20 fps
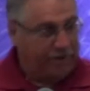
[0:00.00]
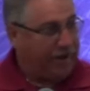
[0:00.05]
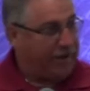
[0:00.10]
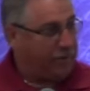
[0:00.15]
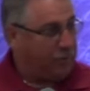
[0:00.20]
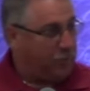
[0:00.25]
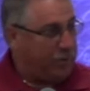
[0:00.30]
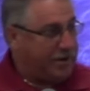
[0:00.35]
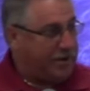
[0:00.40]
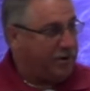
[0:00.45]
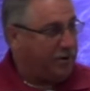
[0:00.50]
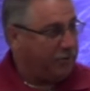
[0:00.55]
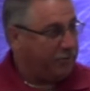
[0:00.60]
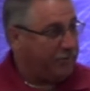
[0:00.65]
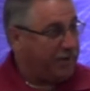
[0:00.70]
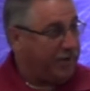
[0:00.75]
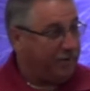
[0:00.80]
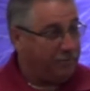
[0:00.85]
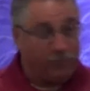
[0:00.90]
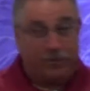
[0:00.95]
How do we know
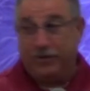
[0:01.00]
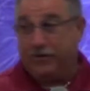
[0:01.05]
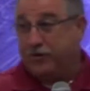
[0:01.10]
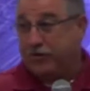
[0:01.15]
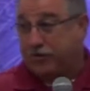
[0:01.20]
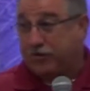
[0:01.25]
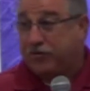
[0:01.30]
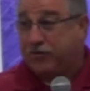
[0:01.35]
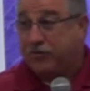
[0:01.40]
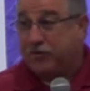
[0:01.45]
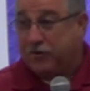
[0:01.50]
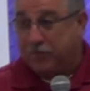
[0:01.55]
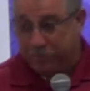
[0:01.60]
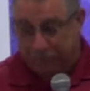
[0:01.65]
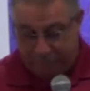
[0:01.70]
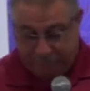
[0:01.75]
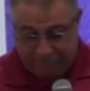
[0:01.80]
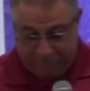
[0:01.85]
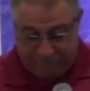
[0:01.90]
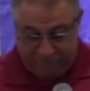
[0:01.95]
that? We just
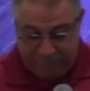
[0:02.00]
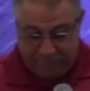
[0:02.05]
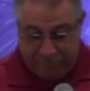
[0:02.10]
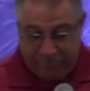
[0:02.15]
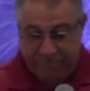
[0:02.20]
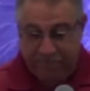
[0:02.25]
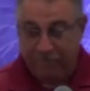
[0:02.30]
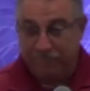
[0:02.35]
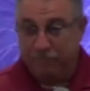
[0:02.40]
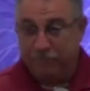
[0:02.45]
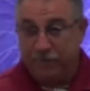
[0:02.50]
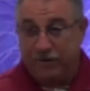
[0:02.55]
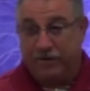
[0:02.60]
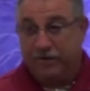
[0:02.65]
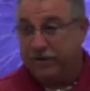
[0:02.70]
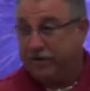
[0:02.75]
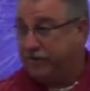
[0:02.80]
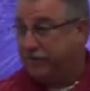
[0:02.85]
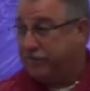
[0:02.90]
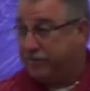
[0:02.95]
assume.
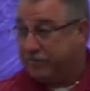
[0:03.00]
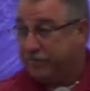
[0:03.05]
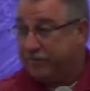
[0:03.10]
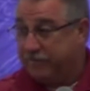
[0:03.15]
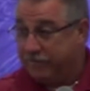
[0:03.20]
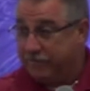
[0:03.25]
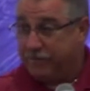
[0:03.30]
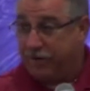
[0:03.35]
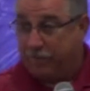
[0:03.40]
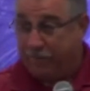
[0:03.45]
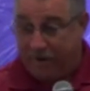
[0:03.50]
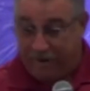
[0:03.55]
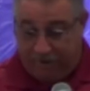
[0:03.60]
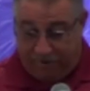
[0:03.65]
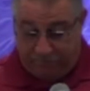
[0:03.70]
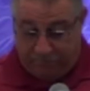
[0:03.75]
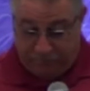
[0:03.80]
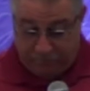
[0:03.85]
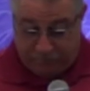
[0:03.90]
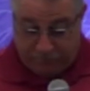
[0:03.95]
Because
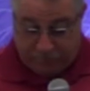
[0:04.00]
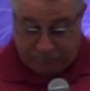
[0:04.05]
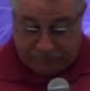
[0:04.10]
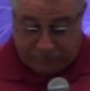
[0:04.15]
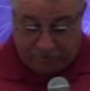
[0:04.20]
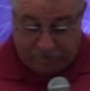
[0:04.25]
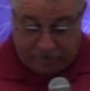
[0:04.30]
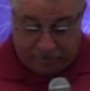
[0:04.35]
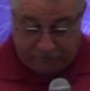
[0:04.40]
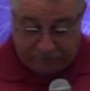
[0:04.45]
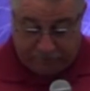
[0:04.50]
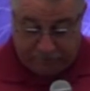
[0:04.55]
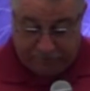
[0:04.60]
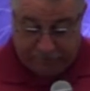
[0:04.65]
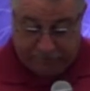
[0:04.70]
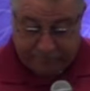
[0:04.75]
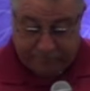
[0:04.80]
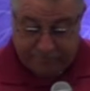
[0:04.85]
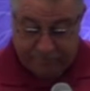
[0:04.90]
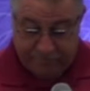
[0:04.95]
somehow there's
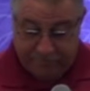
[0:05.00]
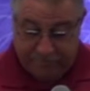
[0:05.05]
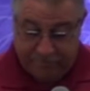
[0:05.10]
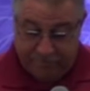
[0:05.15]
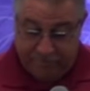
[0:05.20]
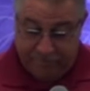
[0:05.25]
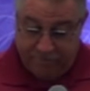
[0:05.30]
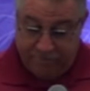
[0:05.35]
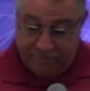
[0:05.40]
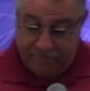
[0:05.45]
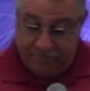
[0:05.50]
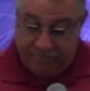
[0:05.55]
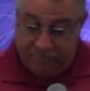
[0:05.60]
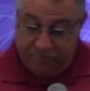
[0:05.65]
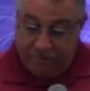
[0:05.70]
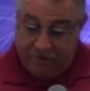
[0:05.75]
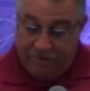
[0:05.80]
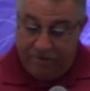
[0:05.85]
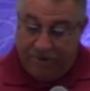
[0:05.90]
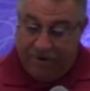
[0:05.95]
conflict.
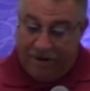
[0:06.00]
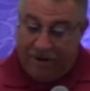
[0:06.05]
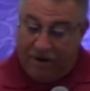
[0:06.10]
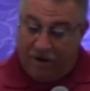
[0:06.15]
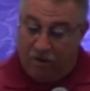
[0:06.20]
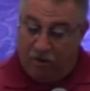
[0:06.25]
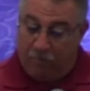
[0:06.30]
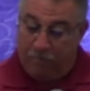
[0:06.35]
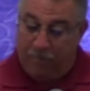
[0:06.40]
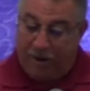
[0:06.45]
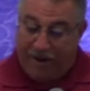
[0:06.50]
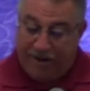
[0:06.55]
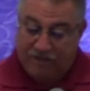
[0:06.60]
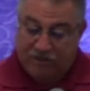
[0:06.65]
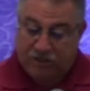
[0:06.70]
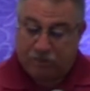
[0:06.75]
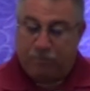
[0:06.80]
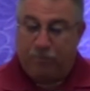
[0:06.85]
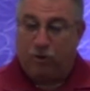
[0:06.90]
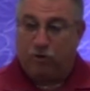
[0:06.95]
How am
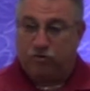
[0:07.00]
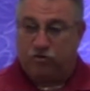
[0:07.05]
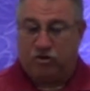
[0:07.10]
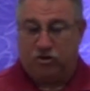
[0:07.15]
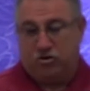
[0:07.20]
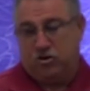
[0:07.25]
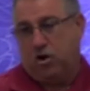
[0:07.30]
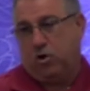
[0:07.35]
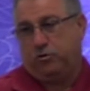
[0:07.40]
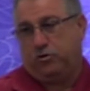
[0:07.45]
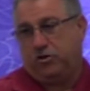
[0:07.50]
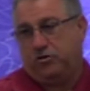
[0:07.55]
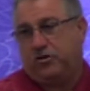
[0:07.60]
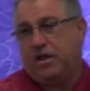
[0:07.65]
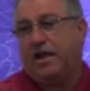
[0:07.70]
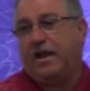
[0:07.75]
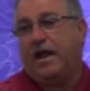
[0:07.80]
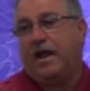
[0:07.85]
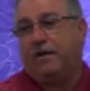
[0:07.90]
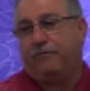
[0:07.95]
I supposed to know that
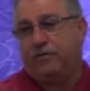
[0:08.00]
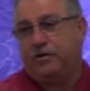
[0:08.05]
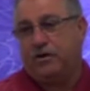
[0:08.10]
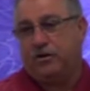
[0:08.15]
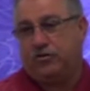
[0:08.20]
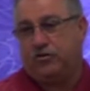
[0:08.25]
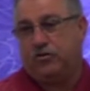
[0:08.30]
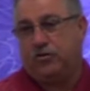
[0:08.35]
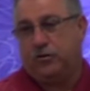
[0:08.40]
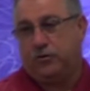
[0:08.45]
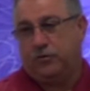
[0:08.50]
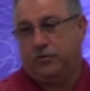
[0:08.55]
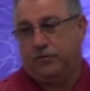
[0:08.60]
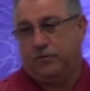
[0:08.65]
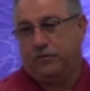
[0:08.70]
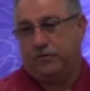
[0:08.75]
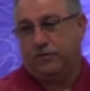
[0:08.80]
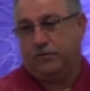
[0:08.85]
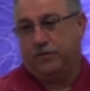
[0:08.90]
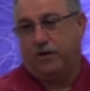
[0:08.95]
they have an issue?
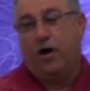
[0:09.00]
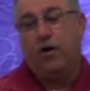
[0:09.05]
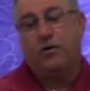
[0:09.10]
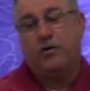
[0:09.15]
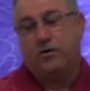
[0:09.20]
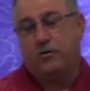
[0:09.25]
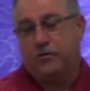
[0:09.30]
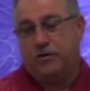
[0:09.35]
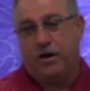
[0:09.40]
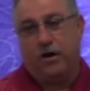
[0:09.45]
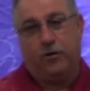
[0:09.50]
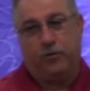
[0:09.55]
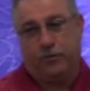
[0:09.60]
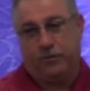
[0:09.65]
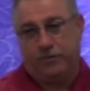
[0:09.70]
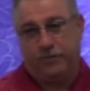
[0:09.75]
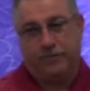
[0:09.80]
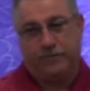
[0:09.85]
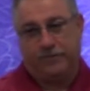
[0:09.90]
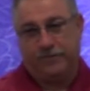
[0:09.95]
Oh, you
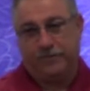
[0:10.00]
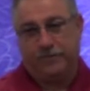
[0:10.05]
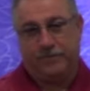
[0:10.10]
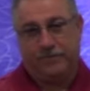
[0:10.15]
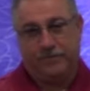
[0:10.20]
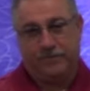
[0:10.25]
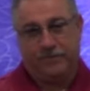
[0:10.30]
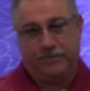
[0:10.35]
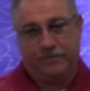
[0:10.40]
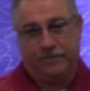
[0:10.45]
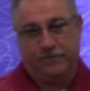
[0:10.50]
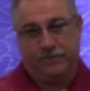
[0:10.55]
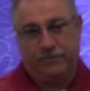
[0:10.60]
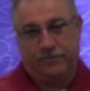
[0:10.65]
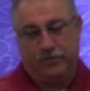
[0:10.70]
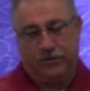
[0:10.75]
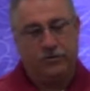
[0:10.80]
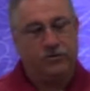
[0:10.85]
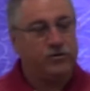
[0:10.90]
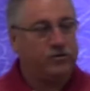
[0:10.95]
know.
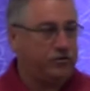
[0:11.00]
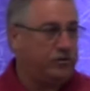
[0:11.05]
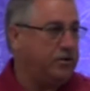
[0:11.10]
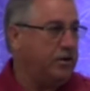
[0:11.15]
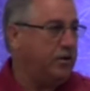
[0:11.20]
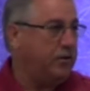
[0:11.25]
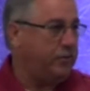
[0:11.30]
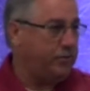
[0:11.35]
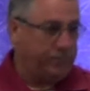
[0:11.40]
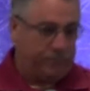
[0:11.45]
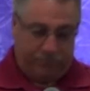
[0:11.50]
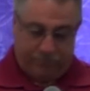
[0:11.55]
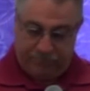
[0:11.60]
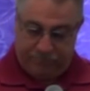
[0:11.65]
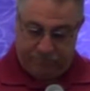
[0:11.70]
You just know.